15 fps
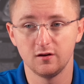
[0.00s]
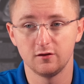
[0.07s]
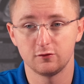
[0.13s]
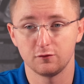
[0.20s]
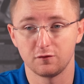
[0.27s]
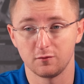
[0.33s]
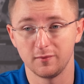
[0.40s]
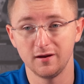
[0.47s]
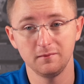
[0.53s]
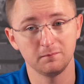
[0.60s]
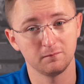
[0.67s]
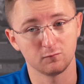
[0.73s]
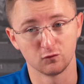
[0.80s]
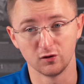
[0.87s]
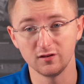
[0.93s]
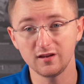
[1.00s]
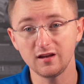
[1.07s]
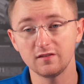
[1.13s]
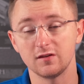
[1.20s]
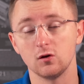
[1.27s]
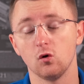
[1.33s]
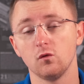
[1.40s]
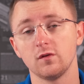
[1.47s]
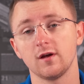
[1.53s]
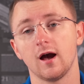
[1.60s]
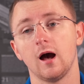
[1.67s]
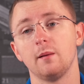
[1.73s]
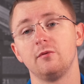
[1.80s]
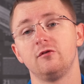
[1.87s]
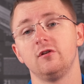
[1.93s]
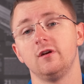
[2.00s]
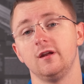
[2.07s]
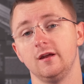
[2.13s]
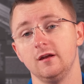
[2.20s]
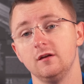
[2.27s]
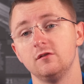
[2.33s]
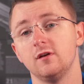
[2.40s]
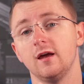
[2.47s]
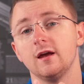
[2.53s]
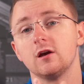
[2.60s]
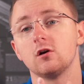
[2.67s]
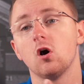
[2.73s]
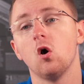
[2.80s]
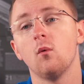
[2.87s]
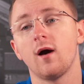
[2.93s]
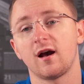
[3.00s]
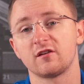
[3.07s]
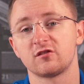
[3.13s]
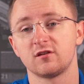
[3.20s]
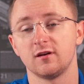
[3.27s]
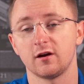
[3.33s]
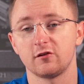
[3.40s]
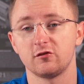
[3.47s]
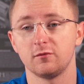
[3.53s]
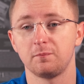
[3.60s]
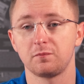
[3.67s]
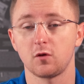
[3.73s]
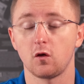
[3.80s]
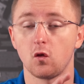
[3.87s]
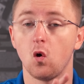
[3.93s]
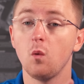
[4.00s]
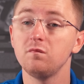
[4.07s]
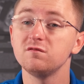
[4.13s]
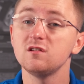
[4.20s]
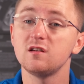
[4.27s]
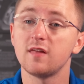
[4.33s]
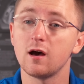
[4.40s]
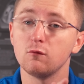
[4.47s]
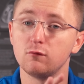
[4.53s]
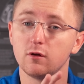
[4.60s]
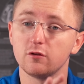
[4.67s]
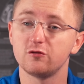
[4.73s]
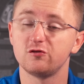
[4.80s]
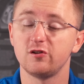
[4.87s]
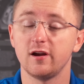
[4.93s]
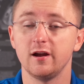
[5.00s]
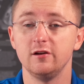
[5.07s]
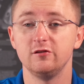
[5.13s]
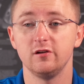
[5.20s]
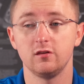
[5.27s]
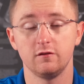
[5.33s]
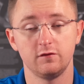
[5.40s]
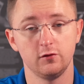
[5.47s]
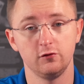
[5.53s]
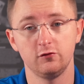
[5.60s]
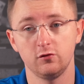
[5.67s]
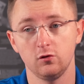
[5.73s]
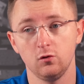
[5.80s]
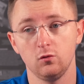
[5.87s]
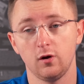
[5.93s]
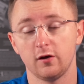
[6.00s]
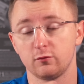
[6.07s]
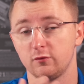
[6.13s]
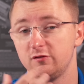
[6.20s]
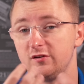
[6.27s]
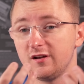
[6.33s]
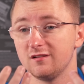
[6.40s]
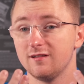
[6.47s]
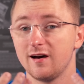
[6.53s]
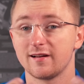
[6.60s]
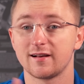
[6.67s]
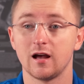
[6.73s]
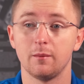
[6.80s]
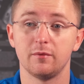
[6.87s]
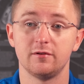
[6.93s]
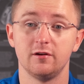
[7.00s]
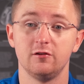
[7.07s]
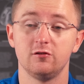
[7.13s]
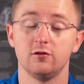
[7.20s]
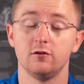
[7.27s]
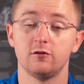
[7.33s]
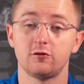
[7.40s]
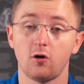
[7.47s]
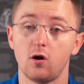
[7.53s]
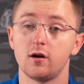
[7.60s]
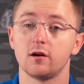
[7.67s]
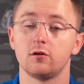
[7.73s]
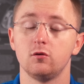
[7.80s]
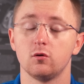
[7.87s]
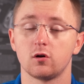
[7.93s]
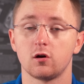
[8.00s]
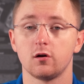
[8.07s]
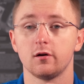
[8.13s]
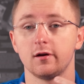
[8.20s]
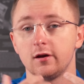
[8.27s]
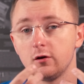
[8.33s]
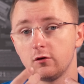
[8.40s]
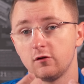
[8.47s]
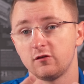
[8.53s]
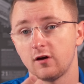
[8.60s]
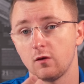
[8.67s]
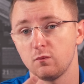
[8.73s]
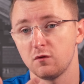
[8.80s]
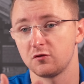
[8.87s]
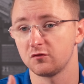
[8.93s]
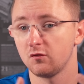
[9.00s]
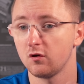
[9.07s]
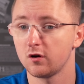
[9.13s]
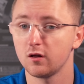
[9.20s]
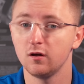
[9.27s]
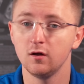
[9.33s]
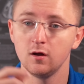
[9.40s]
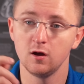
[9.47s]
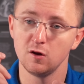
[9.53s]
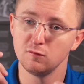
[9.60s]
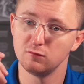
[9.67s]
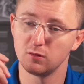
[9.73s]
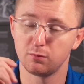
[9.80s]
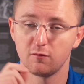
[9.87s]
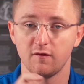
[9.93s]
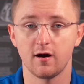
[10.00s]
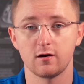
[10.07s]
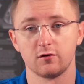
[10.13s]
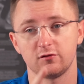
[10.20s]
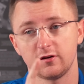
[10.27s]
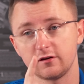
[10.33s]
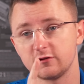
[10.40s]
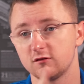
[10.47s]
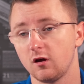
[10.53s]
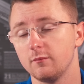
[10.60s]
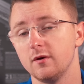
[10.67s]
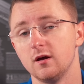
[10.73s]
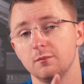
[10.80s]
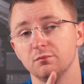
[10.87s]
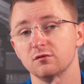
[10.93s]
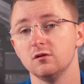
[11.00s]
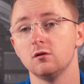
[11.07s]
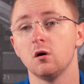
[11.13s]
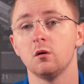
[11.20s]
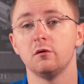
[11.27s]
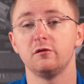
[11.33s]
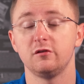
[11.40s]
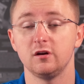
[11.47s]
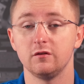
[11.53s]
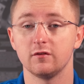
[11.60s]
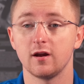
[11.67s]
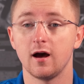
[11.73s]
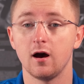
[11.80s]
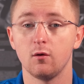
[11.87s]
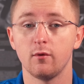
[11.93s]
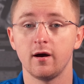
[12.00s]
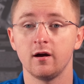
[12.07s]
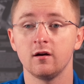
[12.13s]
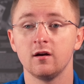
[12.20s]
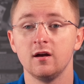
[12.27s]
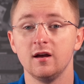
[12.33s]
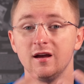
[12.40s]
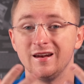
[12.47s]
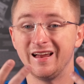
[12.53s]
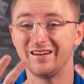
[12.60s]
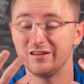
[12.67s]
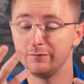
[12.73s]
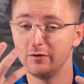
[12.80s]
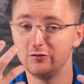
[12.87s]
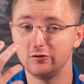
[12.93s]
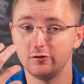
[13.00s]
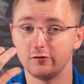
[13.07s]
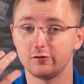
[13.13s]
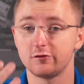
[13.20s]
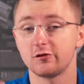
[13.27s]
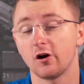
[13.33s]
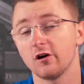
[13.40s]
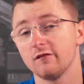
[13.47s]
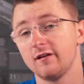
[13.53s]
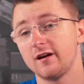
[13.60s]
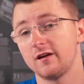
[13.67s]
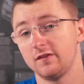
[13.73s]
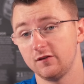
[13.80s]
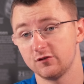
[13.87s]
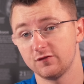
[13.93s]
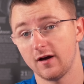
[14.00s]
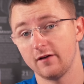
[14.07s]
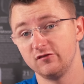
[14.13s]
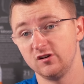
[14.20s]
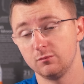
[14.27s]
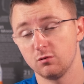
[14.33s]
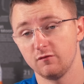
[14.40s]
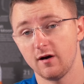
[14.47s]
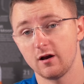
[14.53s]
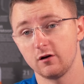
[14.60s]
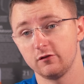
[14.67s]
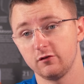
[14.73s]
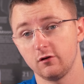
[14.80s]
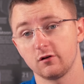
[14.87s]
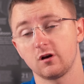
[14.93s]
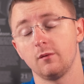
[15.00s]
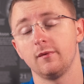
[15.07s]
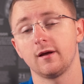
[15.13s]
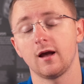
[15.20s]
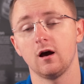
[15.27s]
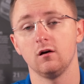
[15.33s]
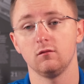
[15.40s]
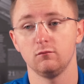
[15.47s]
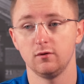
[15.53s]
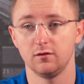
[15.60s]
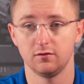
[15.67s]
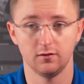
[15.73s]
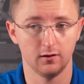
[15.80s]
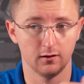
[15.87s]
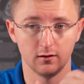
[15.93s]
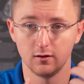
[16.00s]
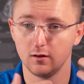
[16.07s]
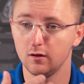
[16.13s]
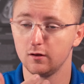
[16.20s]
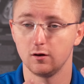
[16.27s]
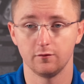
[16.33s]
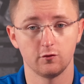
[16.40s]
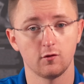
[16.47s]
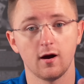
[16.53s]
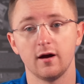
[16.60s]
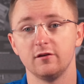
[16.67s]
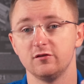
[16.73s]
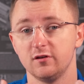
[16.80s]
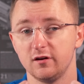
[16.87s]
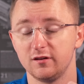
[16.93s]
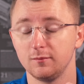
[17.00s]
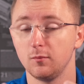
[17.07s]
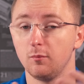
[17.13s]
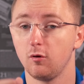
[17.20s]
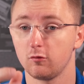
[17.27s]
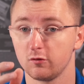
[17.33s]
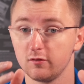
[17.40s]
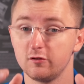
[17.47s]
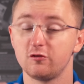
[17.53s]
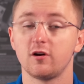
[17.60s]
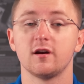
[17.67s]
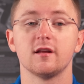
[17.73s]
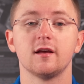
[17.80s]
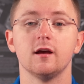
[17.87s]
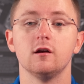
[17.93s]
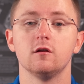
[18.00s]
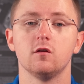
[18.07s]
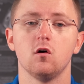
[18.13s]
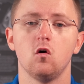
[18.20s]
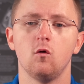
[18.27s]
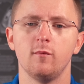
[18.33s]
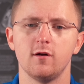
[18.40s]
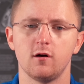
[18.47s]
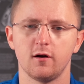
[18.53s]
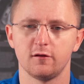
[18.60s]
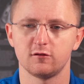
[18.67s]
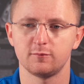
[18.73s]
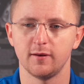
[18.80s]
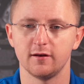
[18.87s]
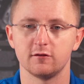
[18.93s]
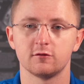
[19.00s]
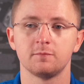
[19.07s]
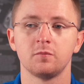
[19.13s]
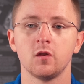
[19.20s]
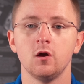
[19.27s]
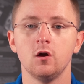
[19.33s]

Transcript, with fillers: So for me, really the only option is a coax connection. Although hopefully that will change in the future as we're seeing a lot of competition starting to occur here in Southwest Florida with providers like Summit, Bluehost, and even Hotwire not to mention Starlink and these 5G providers that are coming out with uh, you know, Verizon and T-Mobile really trying to get into the home internet space.